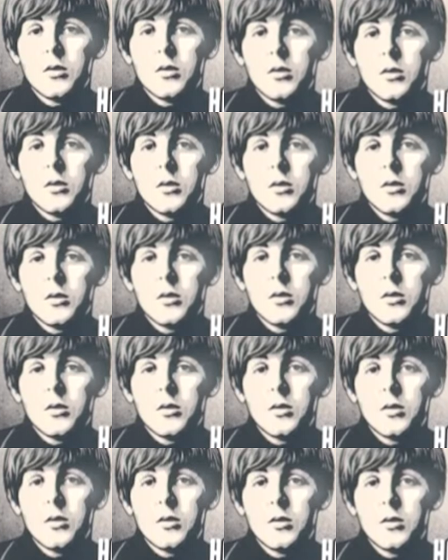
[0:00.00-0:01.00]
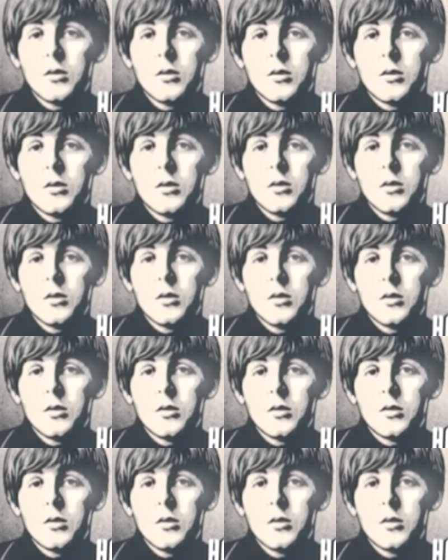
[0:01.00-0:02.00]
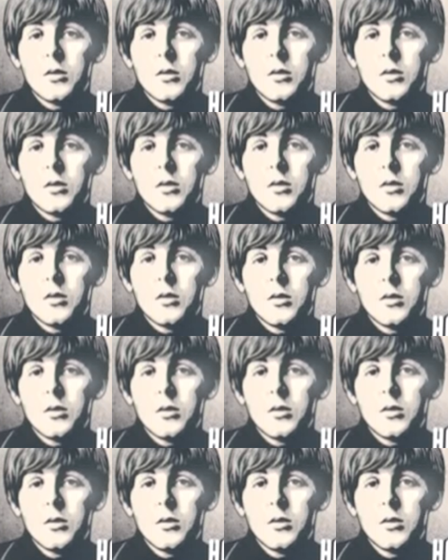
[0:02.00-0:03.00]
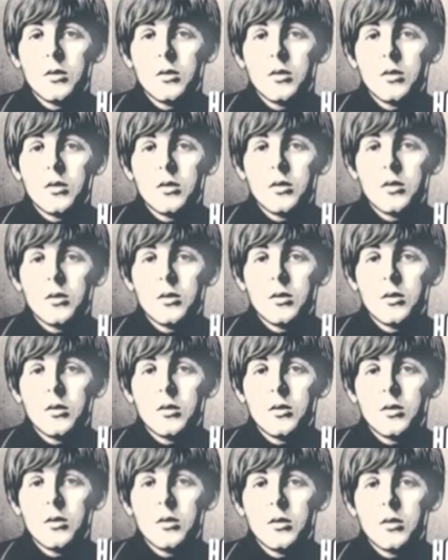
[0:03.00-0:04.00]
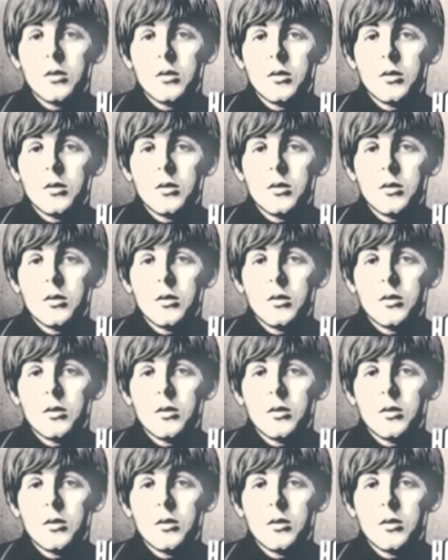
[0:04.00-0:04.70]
The person shown says nothing.